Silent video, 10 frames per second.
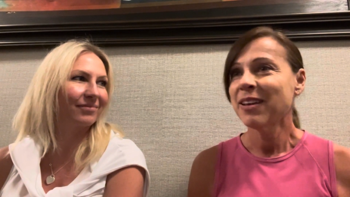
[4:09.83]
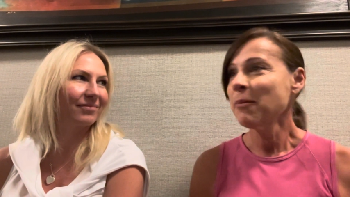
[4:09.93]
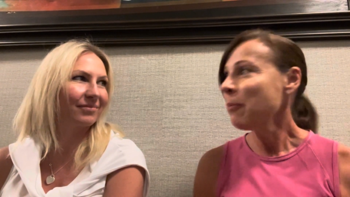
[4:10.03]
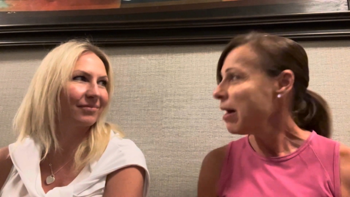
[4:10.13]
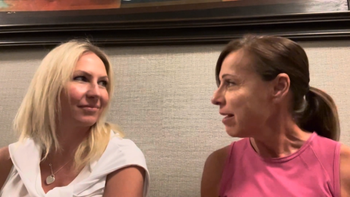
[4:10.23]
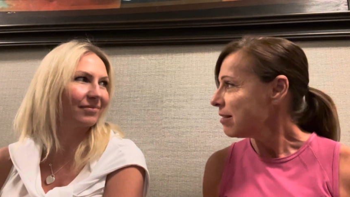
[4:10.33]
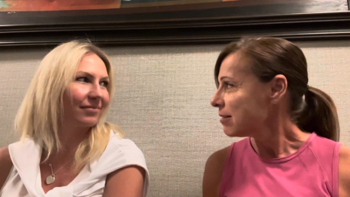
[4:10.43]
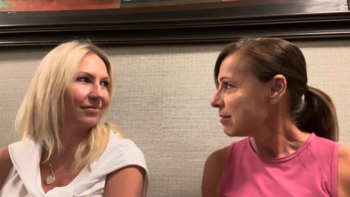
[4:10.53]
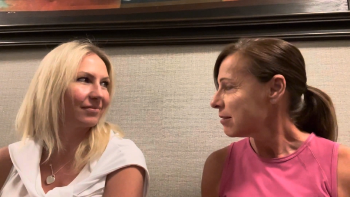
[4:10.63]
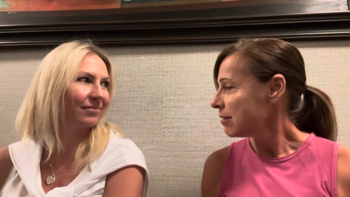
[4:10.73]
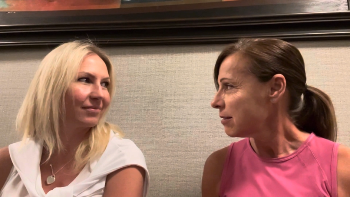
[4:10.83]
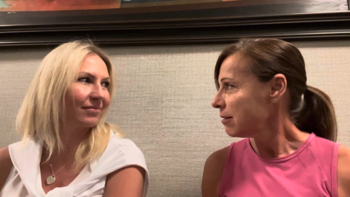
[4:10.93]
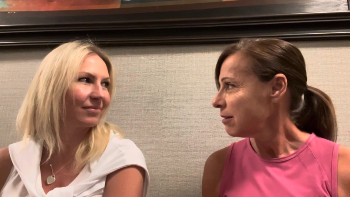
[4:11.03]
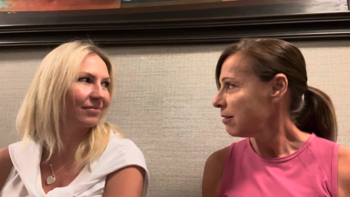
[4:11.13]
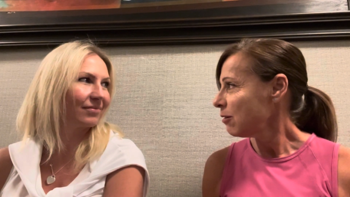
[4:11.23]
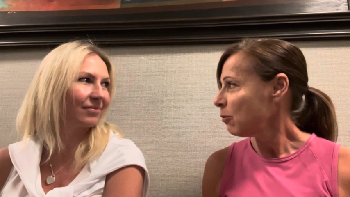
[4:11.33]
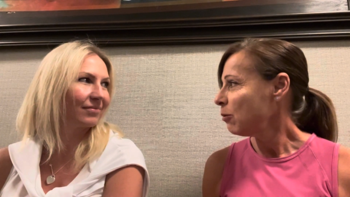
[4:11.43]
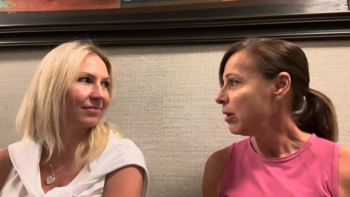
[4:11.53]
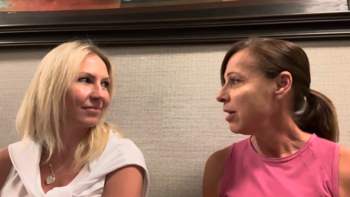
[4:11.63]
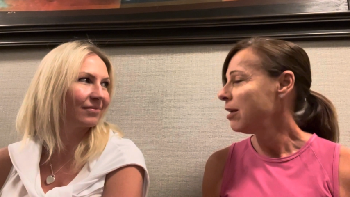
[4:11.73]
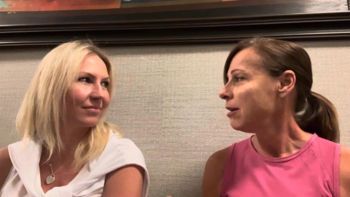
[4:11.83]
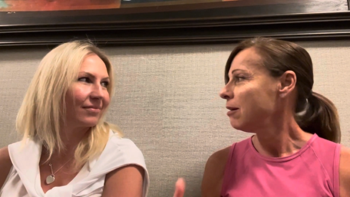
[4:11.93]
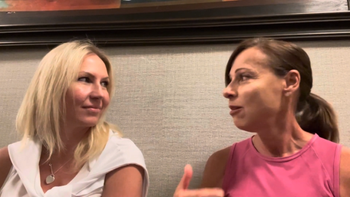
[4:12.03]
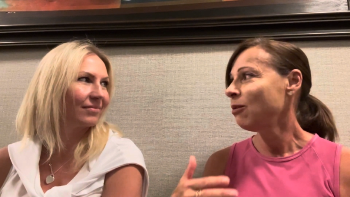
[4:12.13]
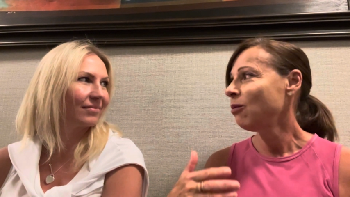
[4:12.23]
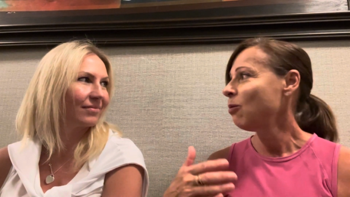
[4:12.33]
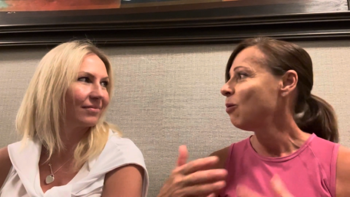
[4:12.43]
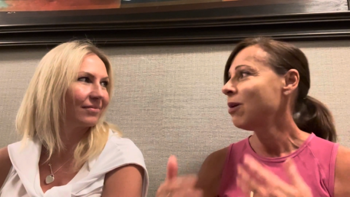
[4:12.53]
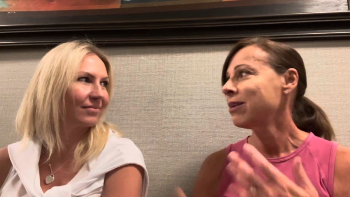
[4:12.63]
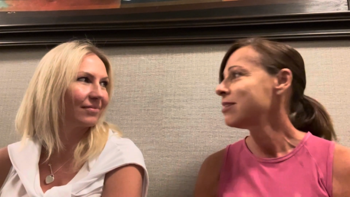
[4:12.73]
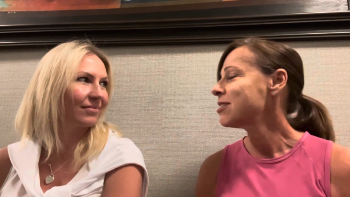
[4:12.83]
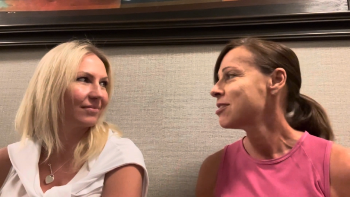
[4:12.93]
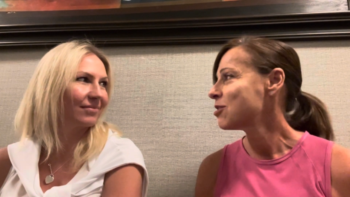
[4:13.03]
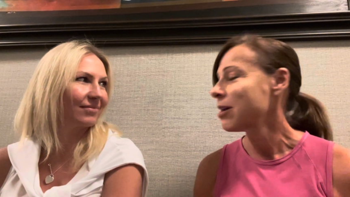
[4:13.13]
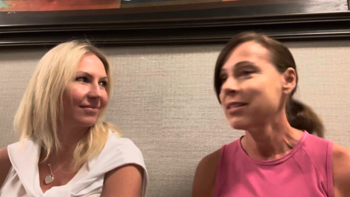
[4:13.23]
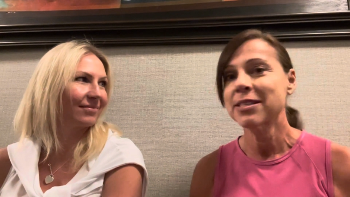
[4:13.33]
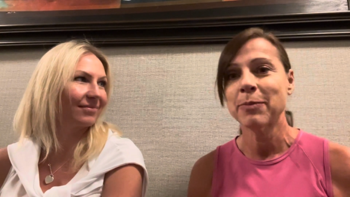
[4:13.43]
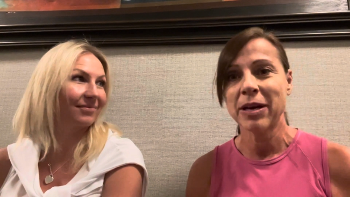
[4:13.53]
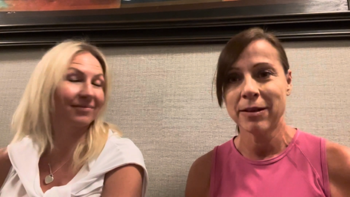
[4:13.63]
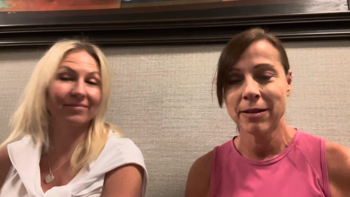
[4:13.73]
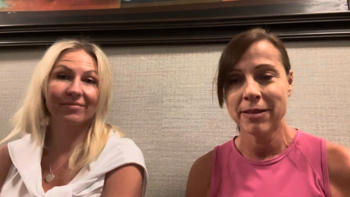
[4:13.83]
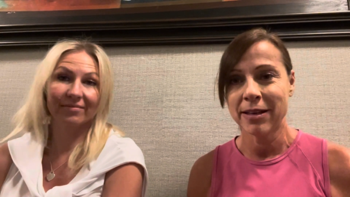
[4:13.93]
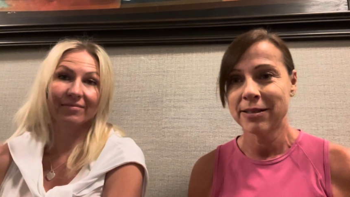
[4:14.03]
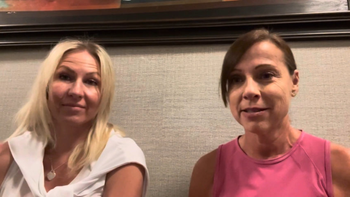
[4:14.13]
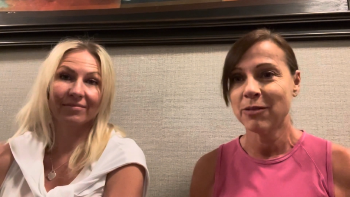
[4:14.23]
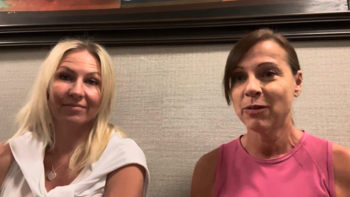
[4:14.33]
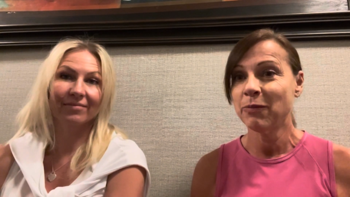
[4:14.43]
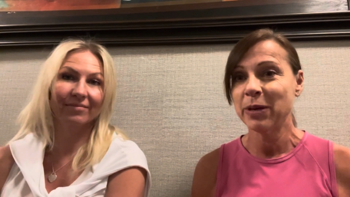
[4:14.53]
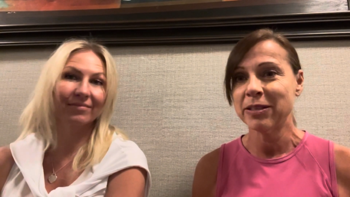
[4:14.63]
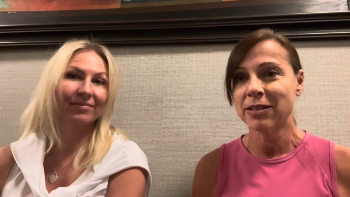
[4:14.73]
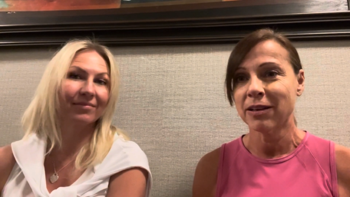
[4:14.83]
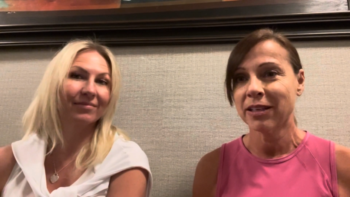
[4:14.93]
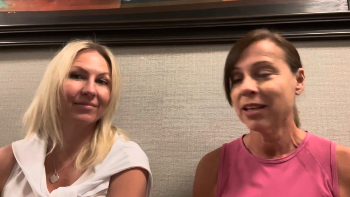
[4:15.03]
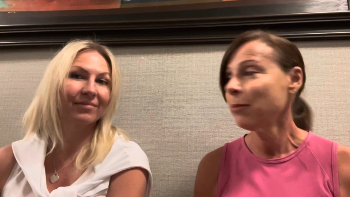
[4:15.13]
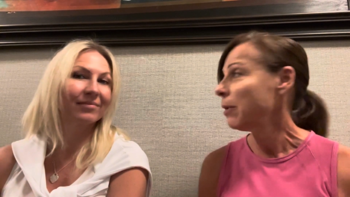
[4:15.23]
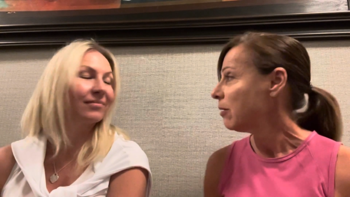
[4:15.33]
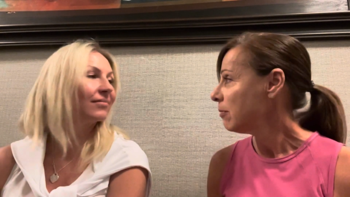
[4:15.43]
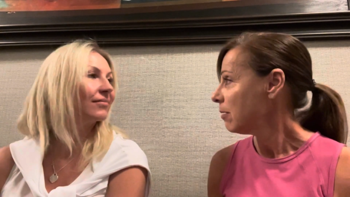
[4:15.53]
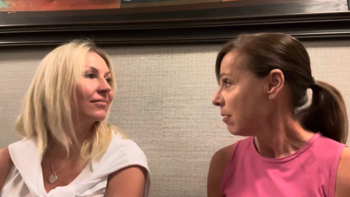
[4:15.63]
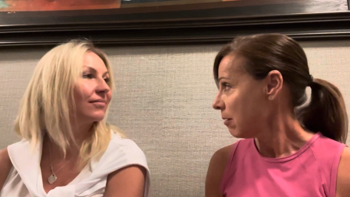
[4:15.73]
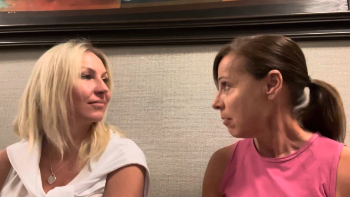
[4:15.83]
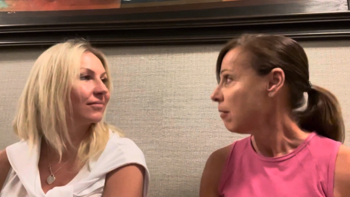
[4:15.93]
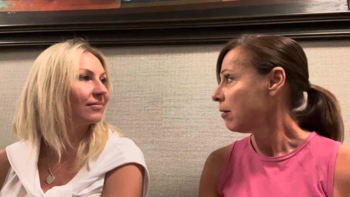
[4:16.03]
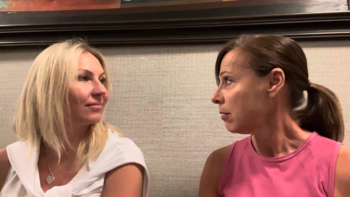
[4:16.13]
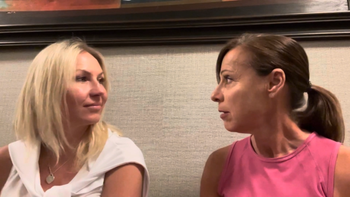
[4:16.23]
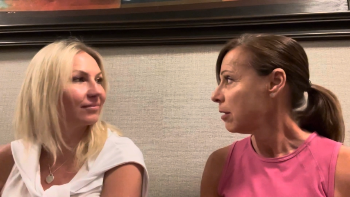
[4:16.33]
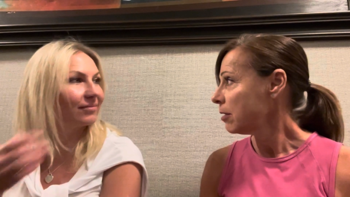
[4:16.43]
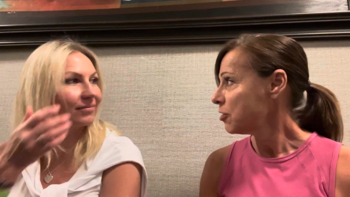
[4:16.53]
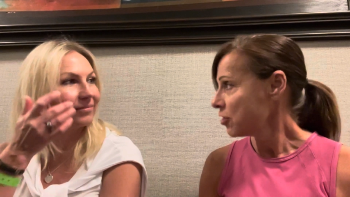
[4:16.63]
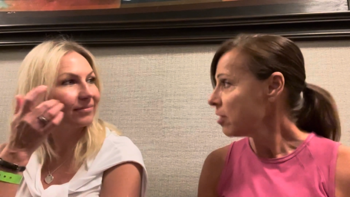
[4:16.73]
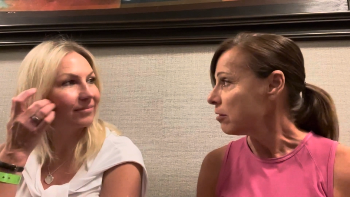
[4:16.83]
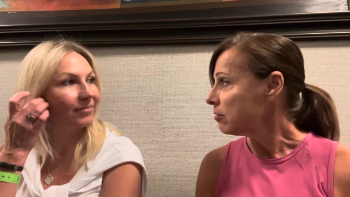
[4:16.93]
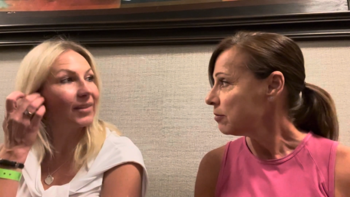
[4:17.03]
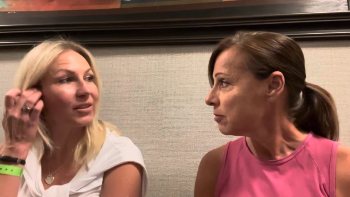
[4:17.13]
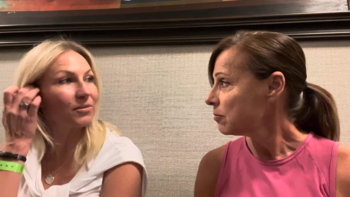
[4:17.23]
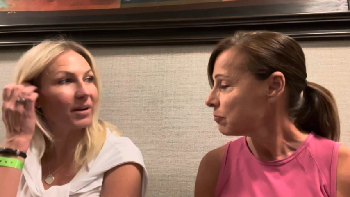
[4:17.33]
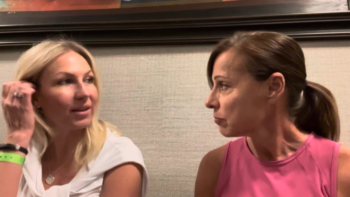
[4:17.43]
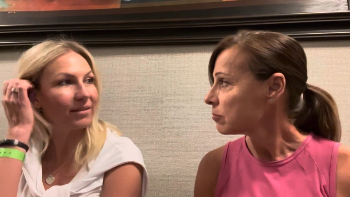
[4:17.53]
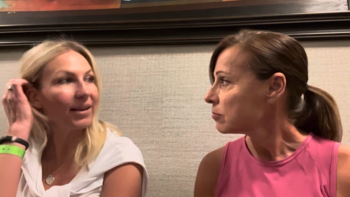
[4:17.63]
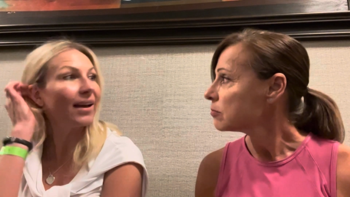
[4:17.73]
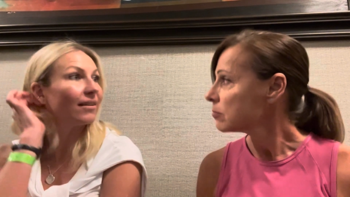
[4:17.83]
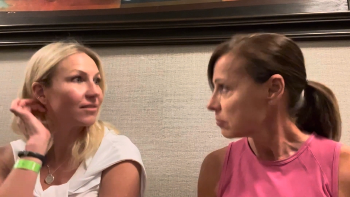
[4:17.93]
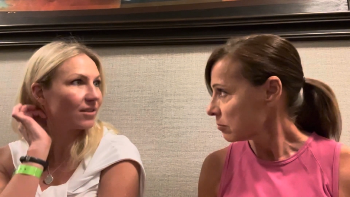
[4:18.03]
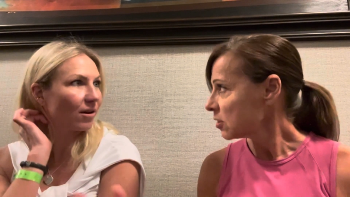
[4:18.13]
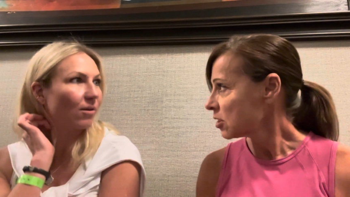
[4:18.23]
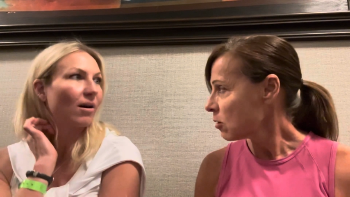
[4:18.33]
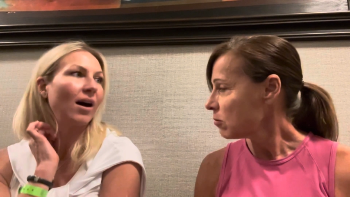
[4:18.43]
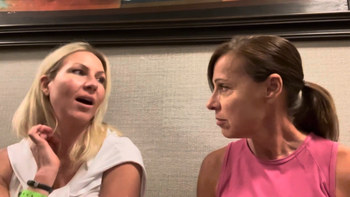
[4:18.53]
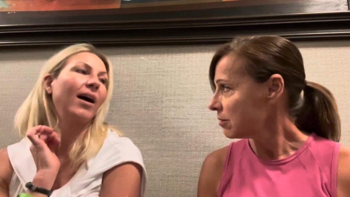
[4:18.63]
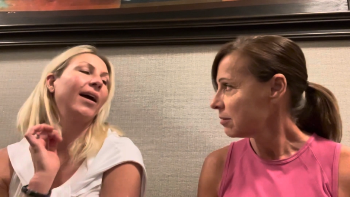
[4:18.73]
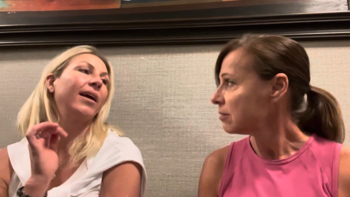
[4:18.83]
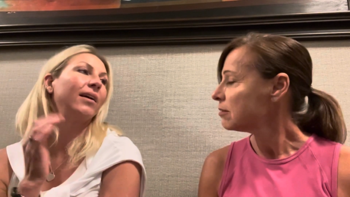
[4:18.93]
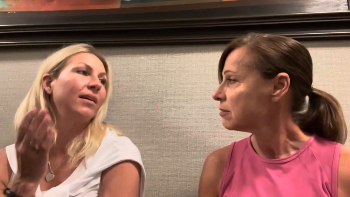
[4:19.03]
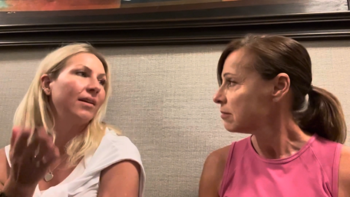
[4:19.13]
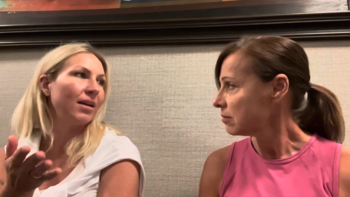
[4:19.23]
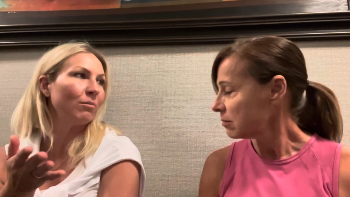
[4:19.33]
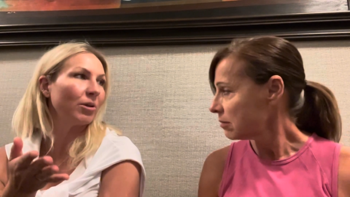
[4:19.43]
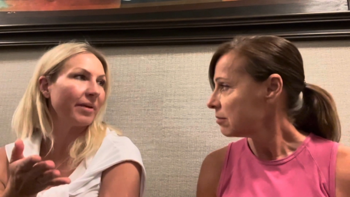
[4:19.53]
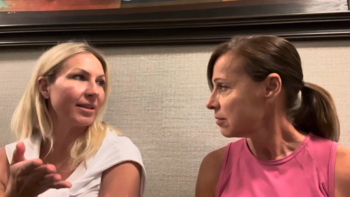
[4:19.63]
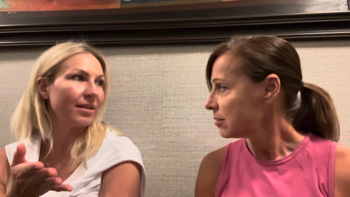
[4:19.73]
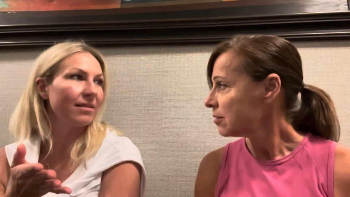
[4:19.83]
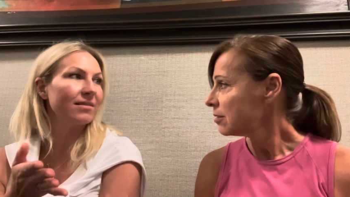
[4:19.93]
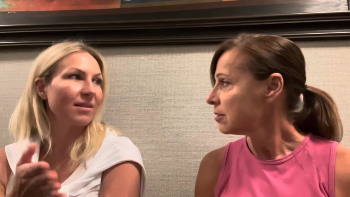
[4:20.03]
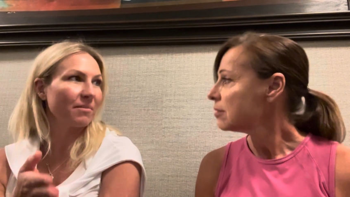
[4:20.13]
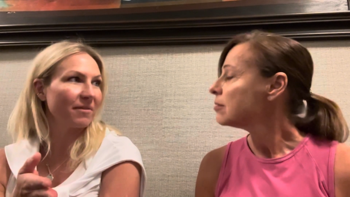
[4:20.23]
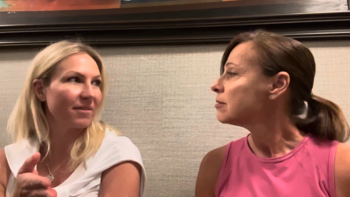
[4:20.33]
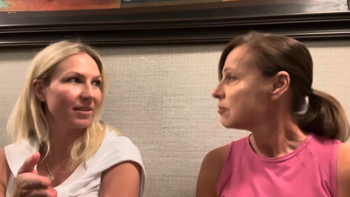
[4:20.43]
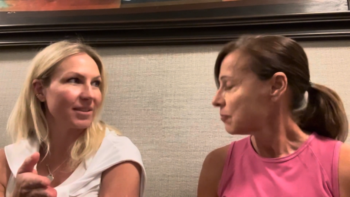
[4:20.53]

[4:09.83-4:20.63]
Speaker 1: But we wanted to try some other things that we've been talking
Speaker 2: about on the channel. That's right. Yeah. So, so I implemented some of the